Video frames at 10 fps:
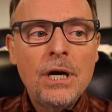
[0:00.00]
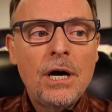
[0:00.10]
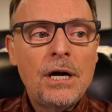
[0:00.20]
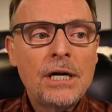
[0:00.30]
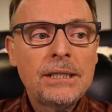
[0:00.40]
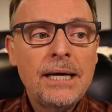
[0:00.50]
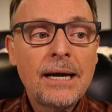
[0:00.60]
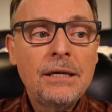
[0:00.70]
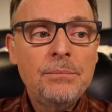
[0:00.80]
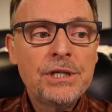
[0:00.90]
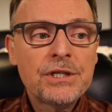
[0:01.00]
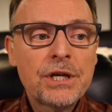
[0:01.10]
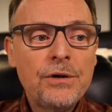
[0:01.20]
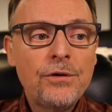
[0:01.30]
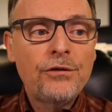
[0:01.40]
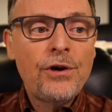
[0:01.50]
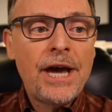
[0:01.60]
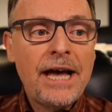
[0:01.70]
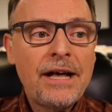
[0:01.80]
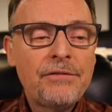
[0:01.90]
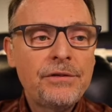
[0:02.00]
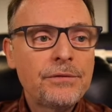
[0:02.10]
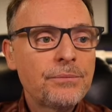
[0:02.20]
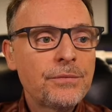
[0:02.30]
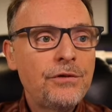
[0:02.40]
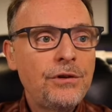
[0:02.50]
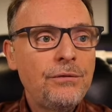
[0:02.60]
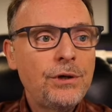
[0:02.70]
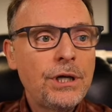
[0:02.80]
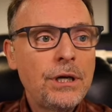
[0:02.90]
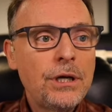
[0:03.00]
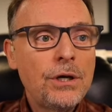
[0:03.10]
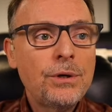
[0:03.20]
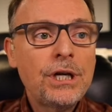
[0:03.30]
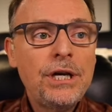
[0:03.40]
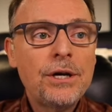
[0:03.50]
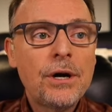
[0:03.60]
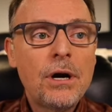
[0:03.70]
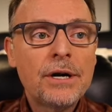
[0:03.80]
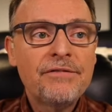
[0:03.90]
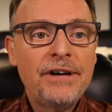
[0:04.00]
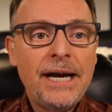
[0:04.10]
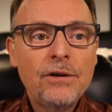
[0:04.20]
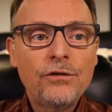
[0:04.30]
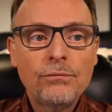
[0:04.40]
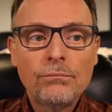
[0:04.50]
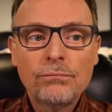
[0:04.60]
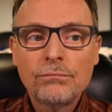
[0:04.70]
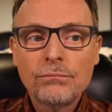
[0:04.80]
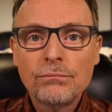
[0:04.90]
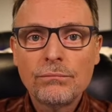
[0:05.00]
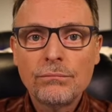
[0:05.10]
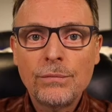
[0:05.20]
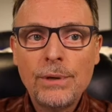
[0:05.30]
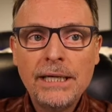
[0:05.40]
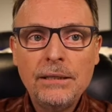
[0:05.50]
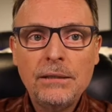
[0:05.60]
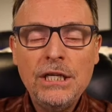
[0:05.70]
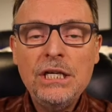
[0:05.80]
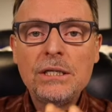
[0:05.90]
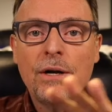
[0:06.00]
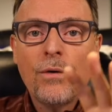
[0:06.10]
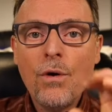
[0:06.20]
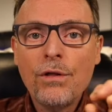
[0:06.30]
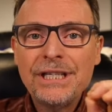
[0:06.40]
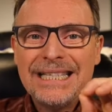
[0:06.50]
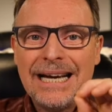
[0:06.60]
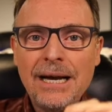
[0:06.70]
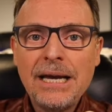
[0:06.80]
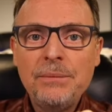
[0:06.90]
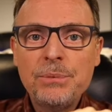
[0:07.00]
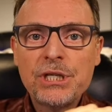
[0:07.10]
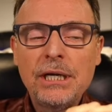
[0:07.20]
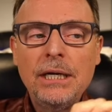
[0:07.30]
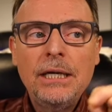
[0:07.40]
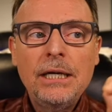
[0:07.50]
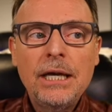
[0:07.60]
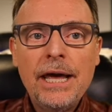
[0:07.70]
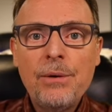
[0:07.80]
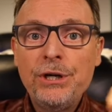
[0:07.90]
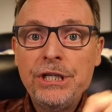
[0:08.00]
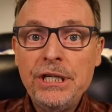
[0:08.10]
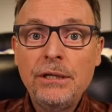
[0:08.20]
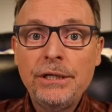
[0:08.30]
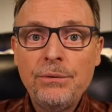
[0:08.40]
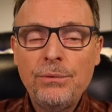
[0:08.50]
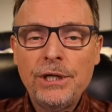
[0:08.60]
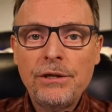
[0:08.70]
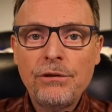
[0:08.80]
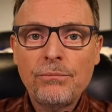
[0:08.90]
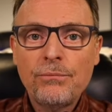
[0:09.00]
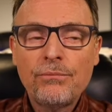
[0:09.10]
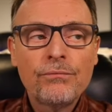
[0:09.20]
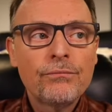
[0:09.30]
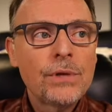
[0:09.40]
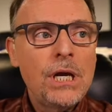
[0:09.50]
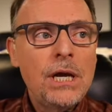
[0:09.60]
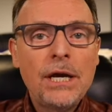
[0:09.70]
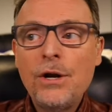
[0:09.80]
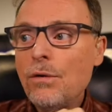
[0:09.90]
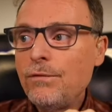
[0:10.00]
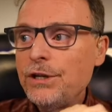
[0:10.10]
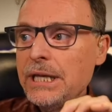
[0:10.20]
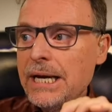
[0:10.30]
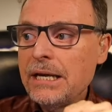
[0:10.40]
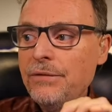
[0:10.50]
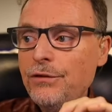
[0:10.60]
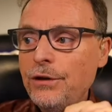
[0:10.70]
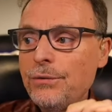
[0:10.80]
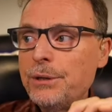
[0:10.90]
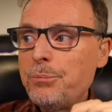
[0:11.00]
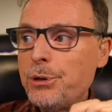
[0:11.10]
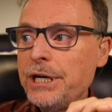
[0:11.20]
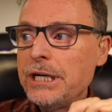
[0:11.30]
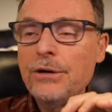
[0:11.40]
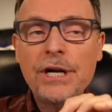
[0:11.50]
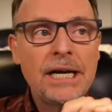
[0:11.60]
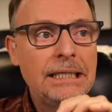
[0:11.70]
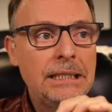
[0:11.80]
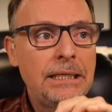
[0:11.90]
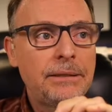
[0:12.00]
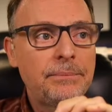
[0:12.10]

Documents can also have, let's see if we can go here, artifacts, right? These are all the types that we're dealing with. And hopefully that gives you a pretty good idea.